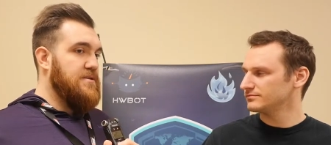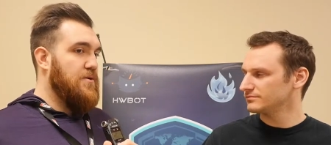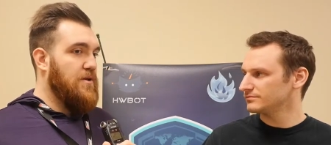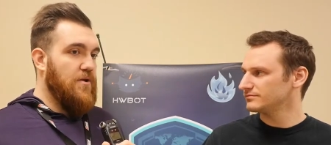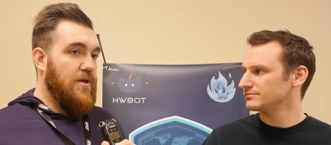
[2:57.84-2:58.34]

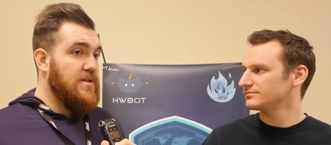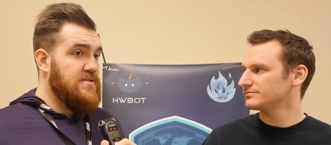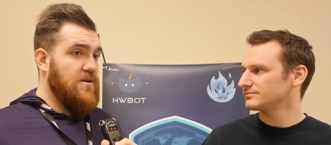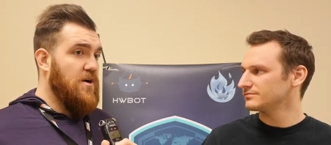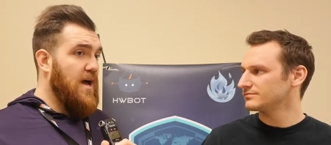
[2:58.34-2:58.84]
Speaker 1: to you. You know, you can
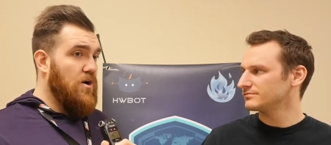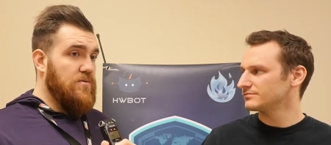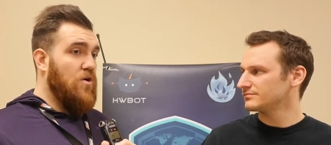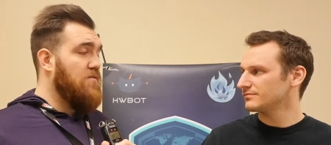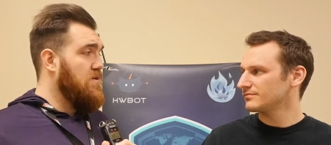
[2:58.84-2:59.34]
start
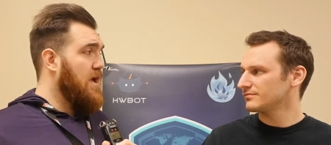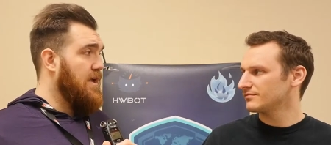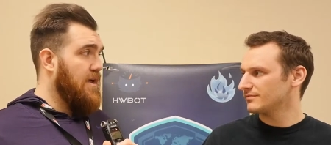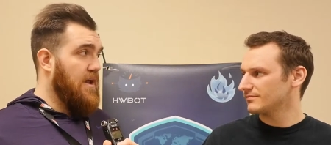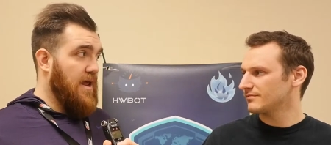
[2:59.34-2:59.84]
out
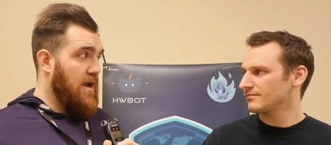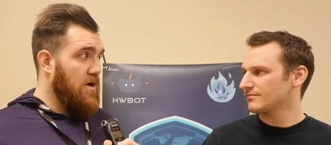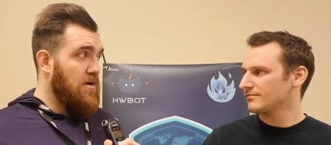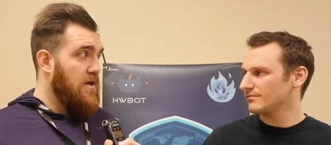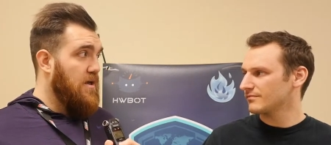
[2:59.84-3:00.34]
overclocking on
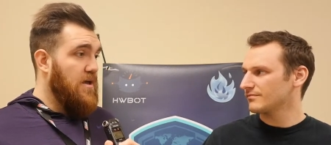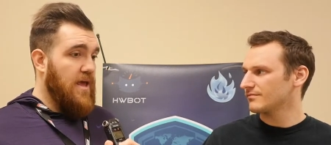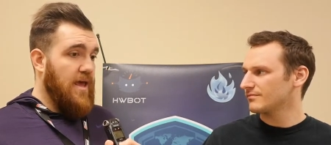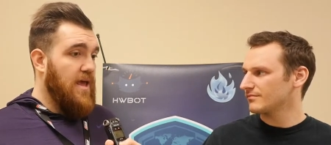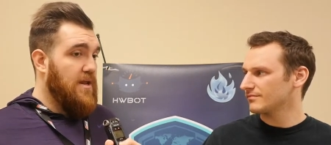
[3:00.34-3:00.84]
air
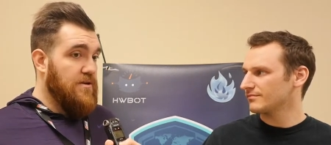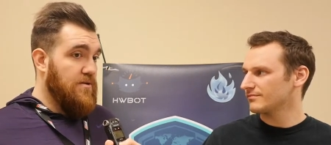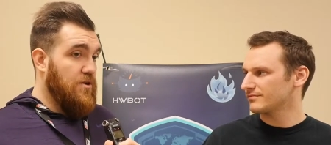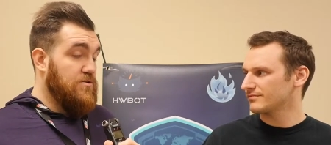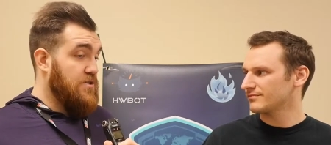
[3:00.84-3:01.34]
and you know